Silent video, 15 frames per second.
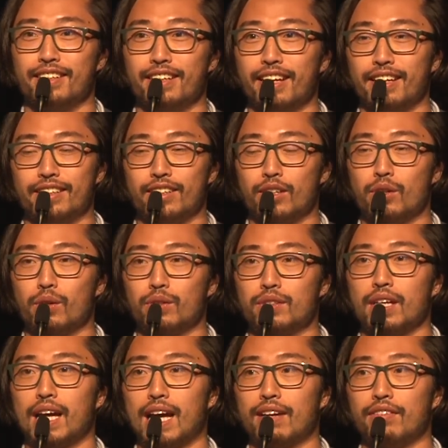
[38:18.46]
And they're going to
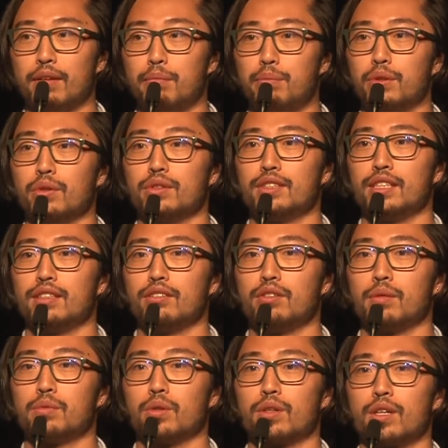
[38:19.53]
have a built-in
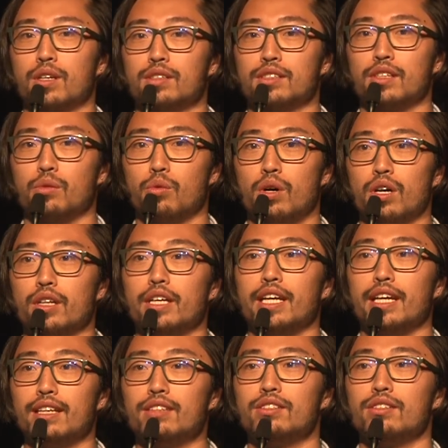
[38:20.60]
cryptocurrency wallet
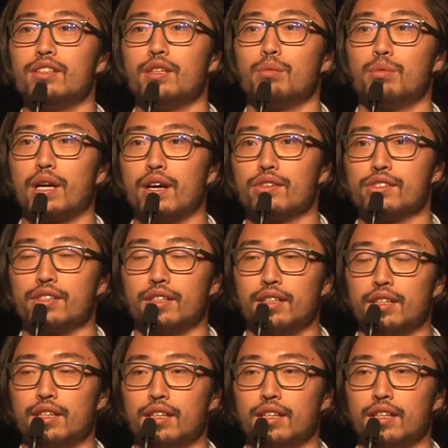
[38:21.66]
into their browser.